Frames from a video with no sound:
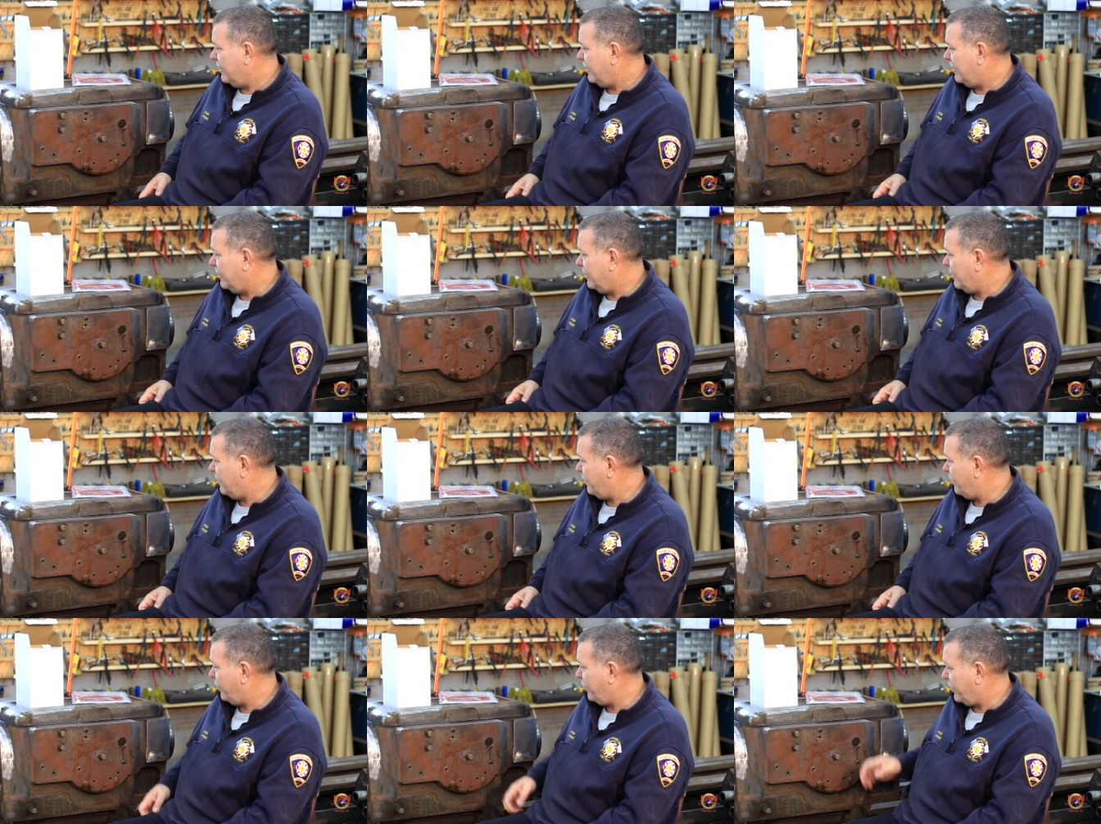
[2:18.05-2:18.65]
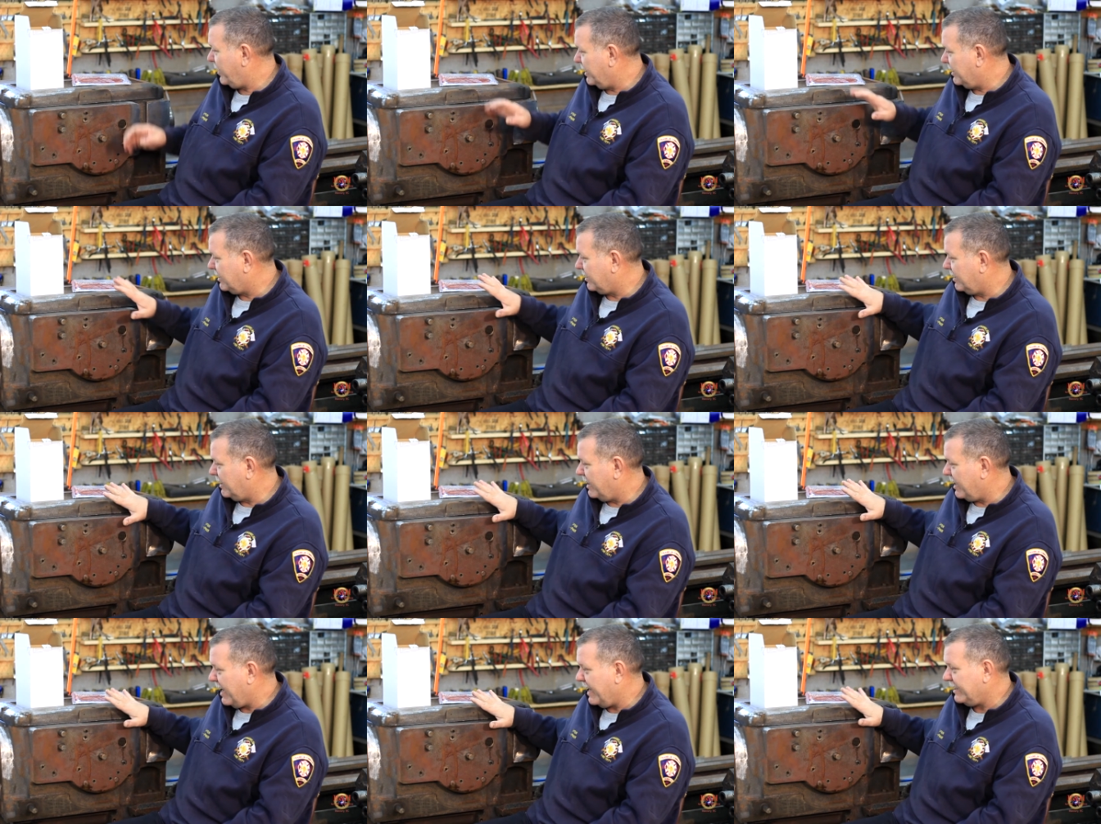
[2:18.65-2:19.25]

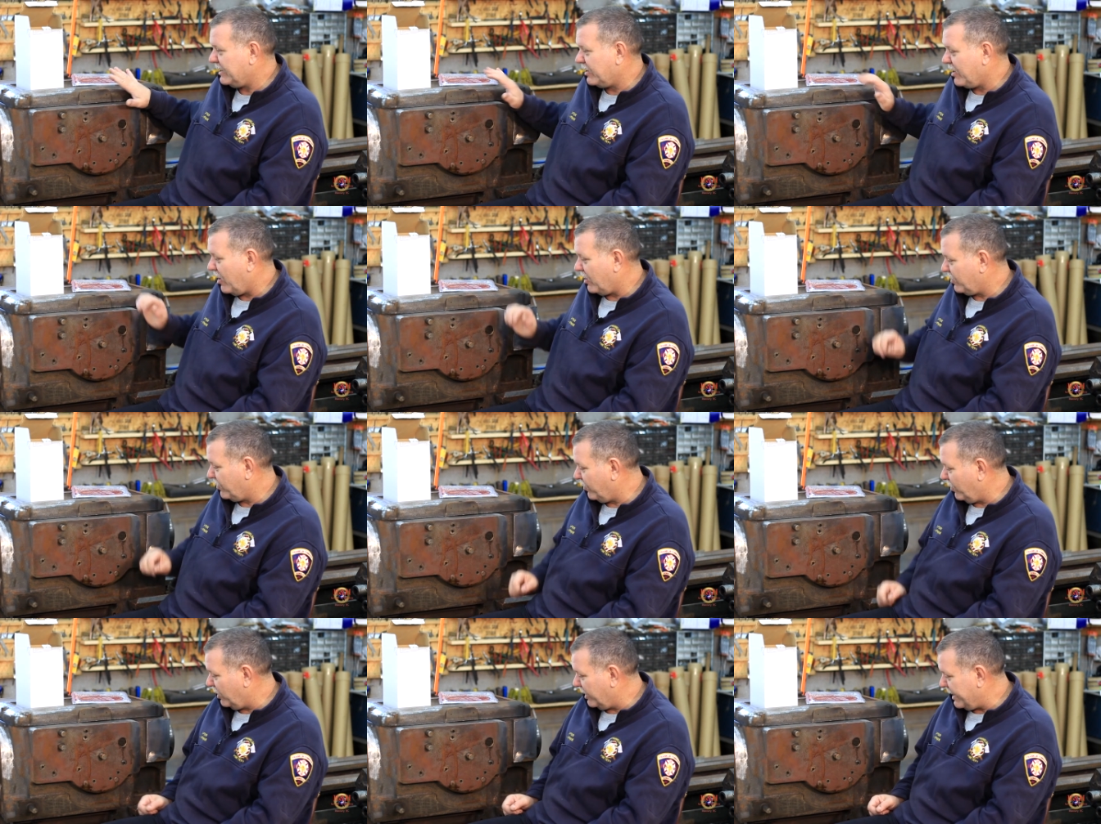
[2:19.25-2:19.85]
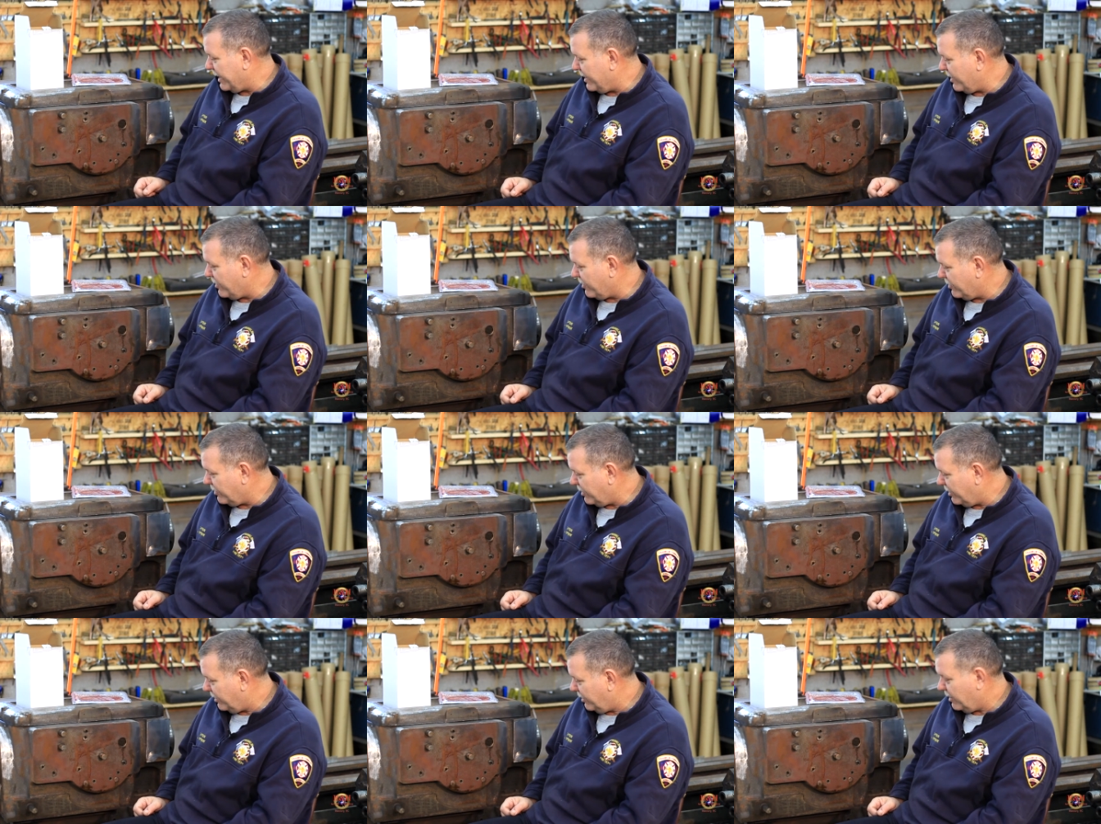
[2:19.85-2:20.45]
The headstock's full of
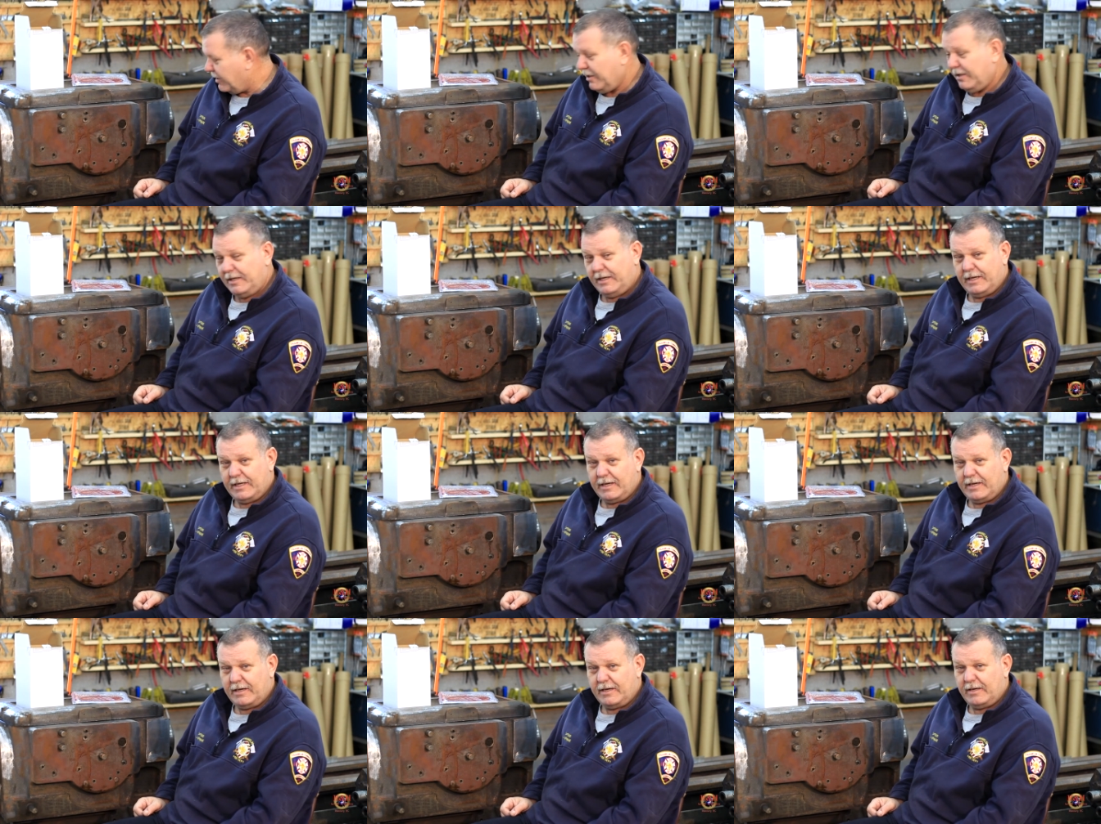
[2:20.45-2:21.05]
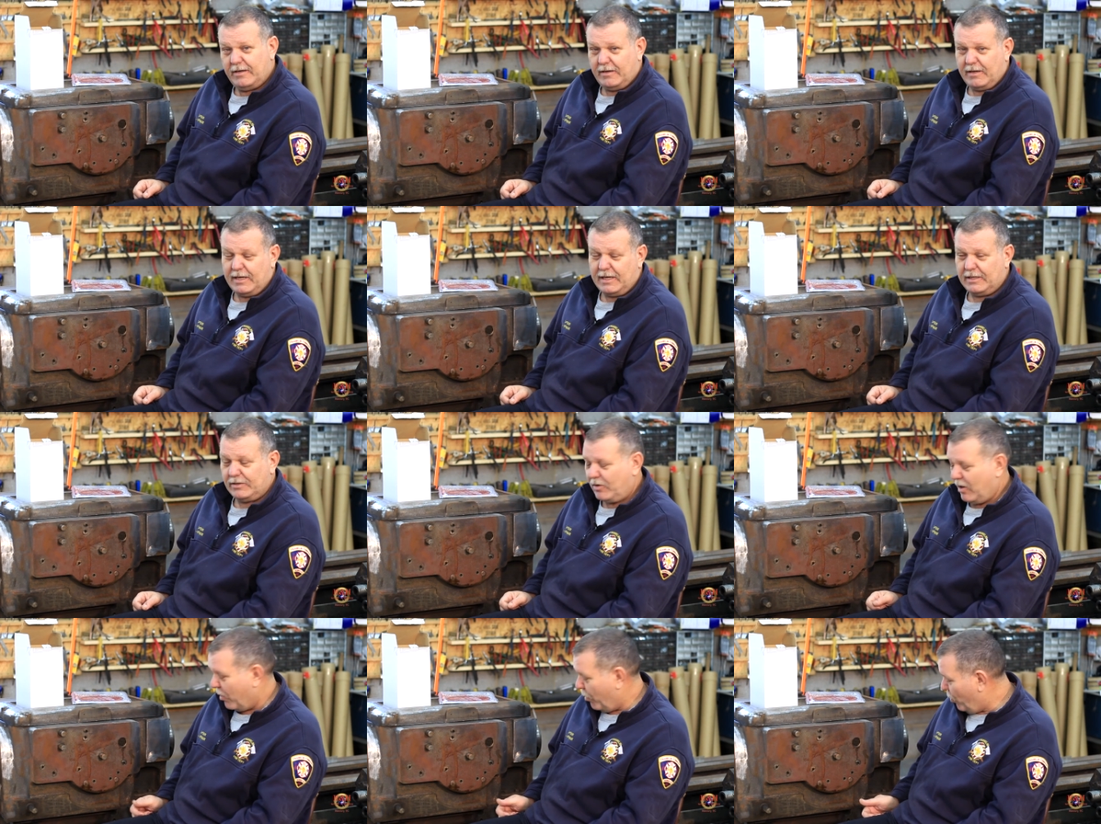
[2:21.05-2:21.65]
gears, and
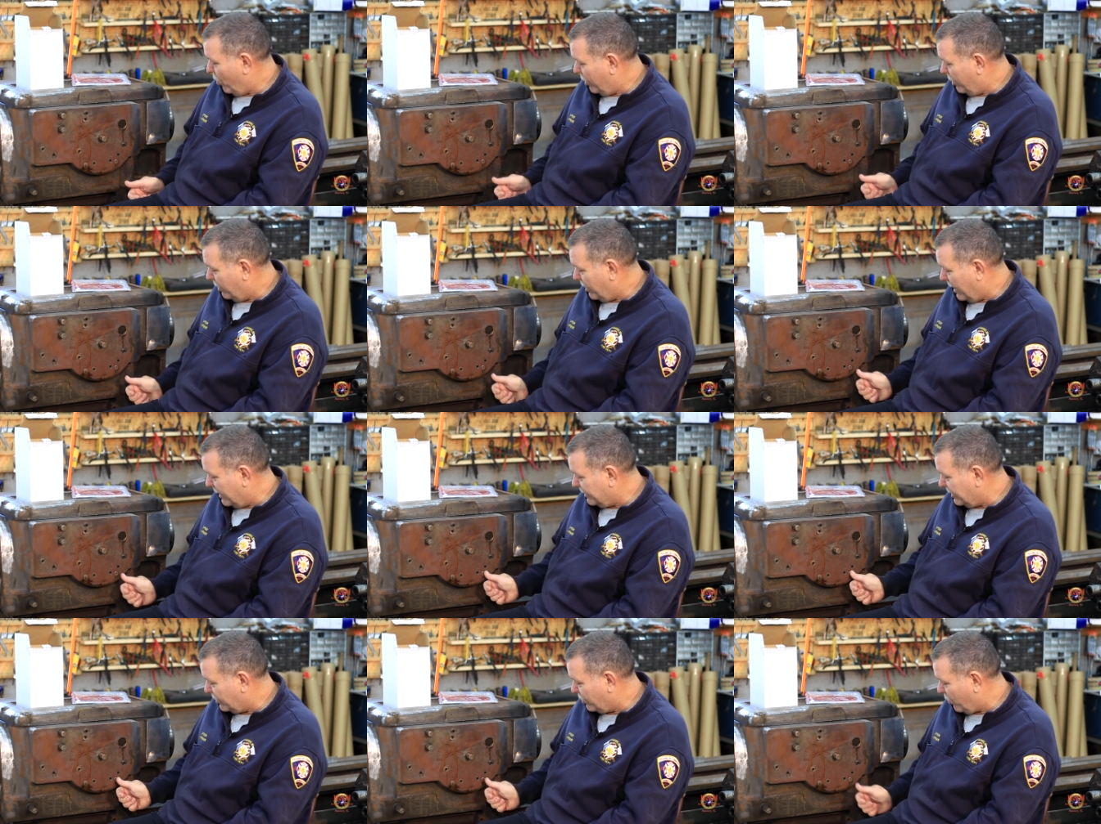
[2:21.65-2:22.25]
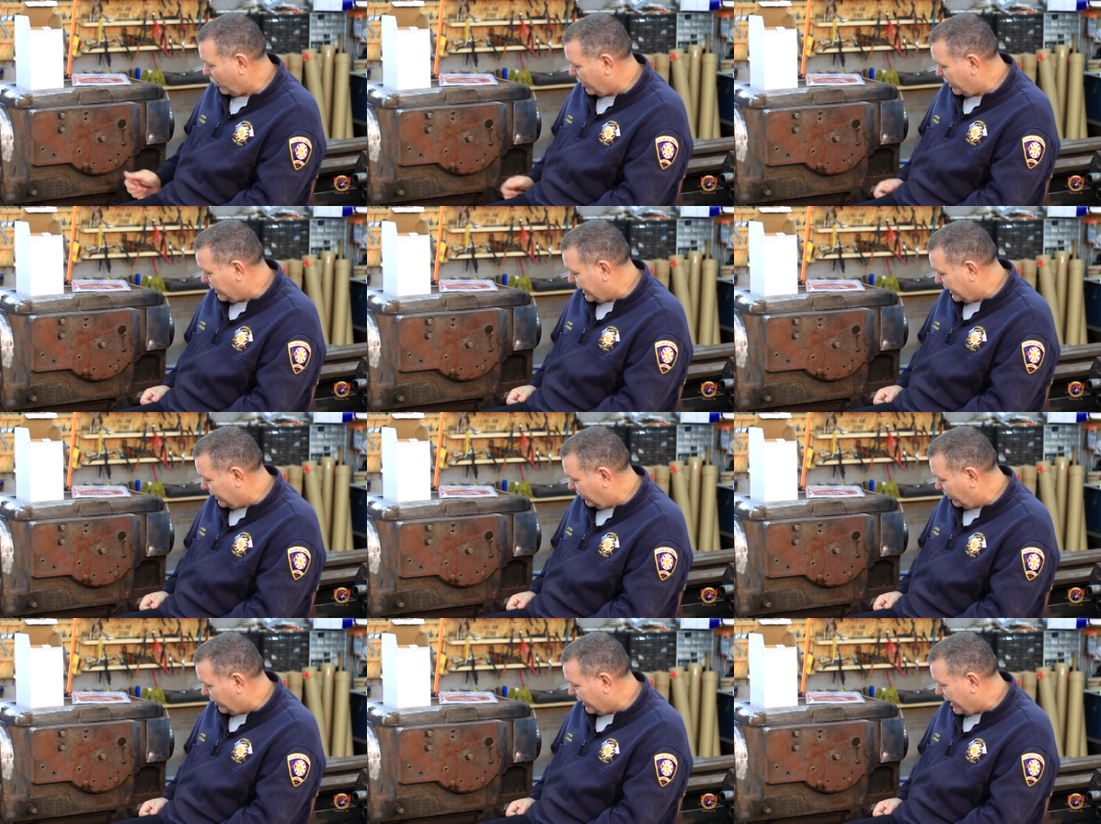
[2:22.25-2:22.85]
I just want to
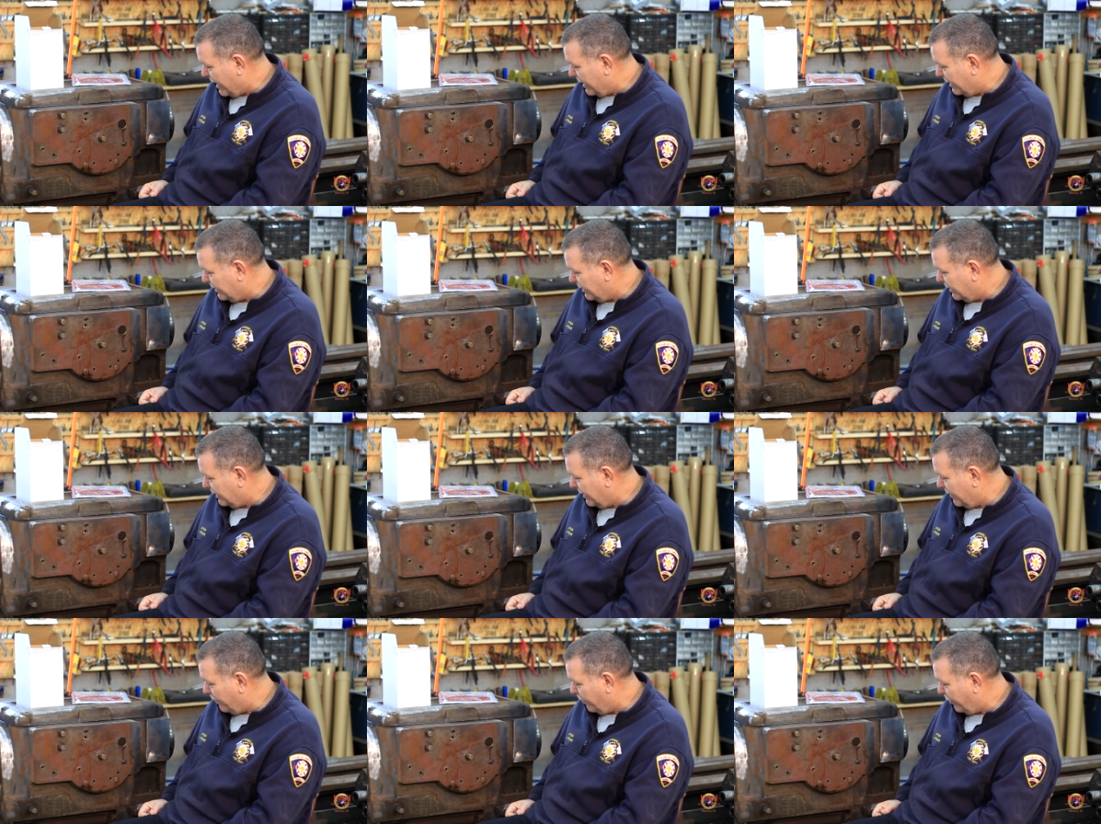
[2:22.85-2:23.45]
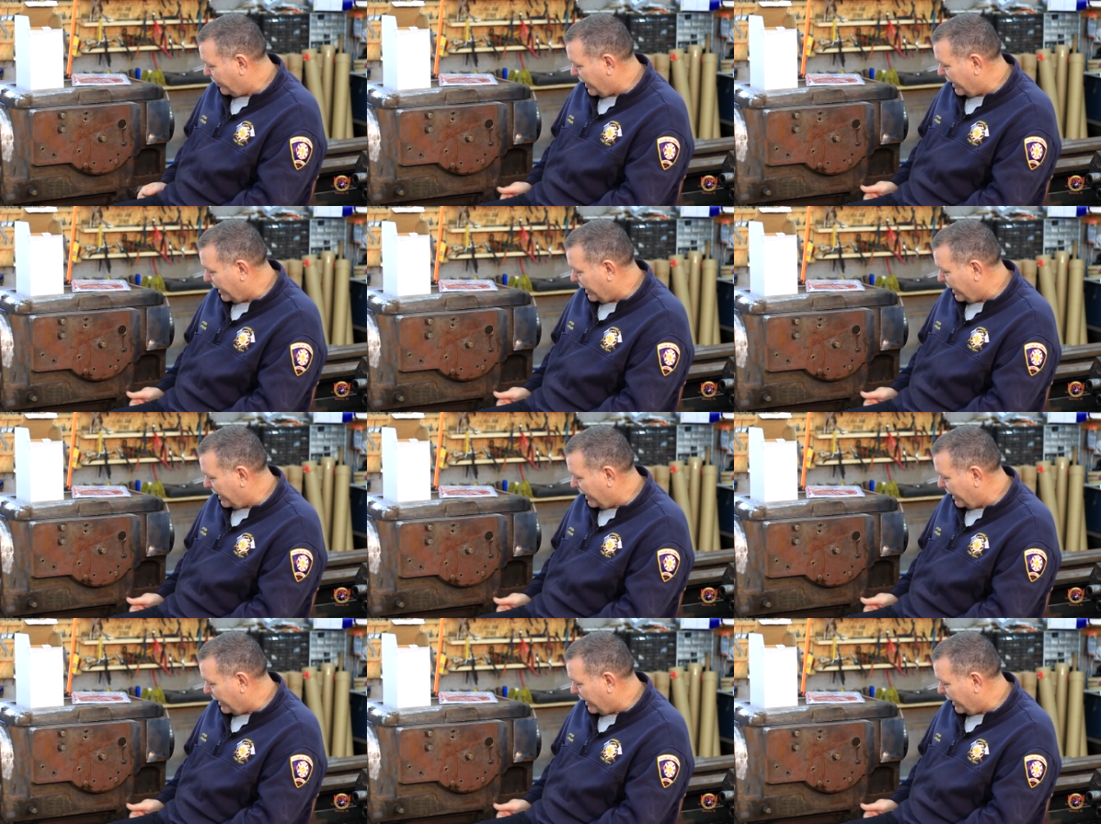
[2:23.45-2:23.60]
take a look at it and see.